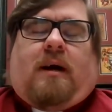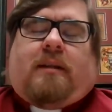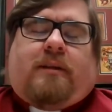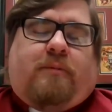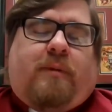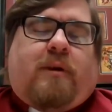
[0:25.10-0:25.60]
a
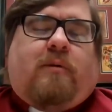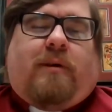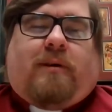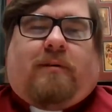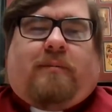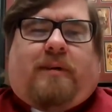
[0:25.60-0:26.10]
little bit
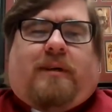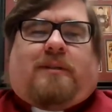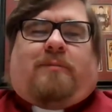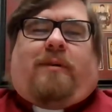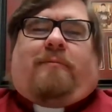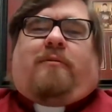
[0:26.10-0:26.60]
quicker
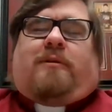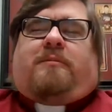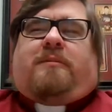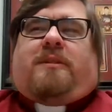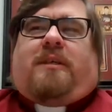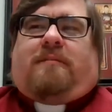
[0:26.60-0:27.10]
because we have
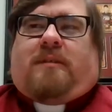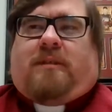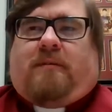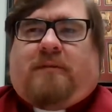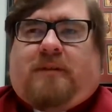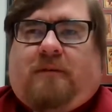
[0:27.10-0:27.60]
Christmas Eve
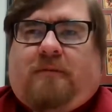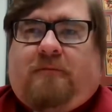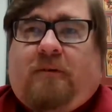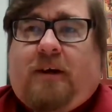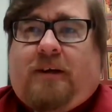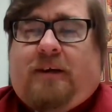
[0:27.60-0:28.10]
service on
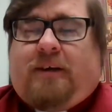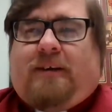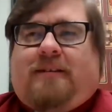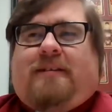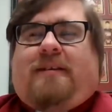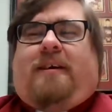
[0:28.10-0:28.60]
Friday,
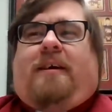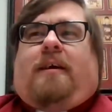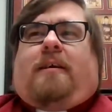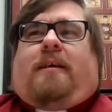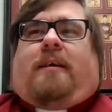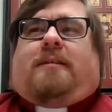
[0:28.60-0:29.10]
and
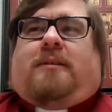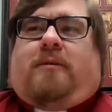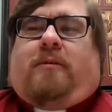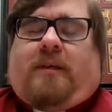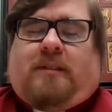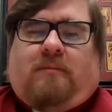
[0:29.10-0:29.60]
that's
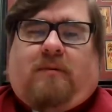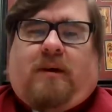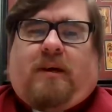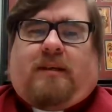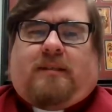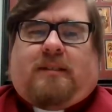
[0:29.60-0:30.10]
two days
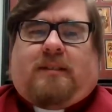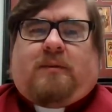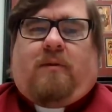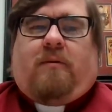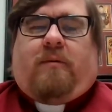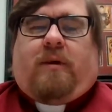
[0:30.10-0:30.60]
away, and it's
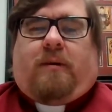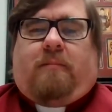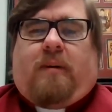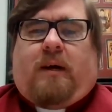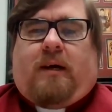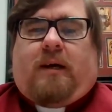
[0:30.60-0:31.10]

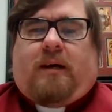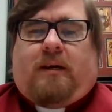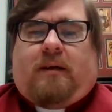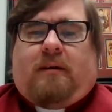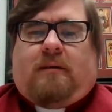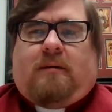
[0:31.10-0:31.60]
throwing
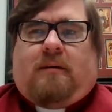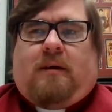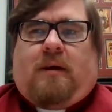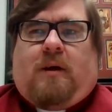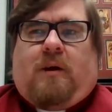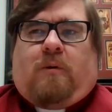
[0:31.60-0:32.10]
my
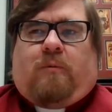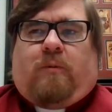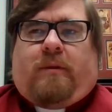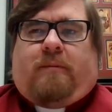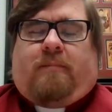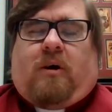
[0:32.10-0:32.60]

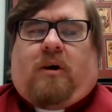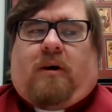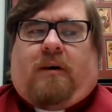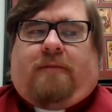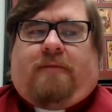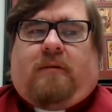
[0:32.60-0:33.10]
rhythm
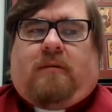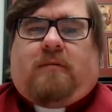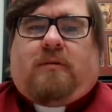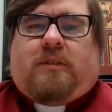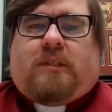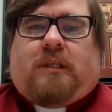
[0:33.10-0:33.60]
off
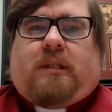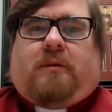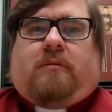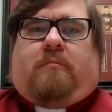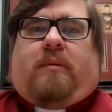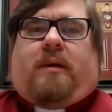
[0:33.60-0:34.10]
just a
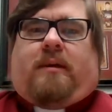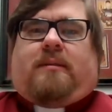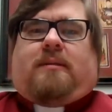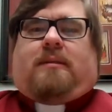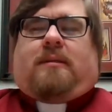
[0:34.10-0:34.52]
little bit.